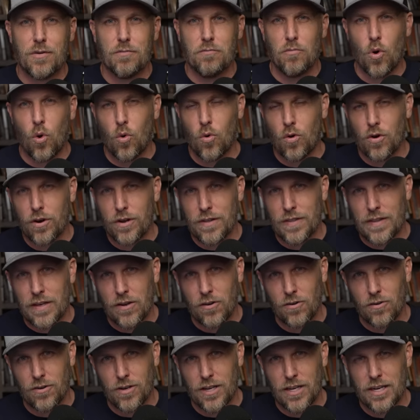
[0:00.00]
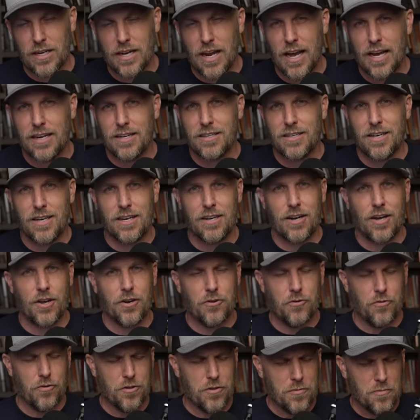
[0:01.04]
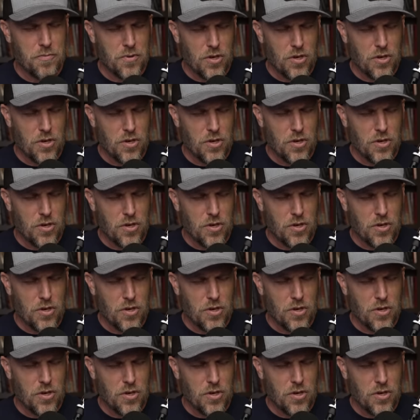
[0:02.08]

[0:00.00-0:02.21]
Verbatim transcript: more in the early 1900s.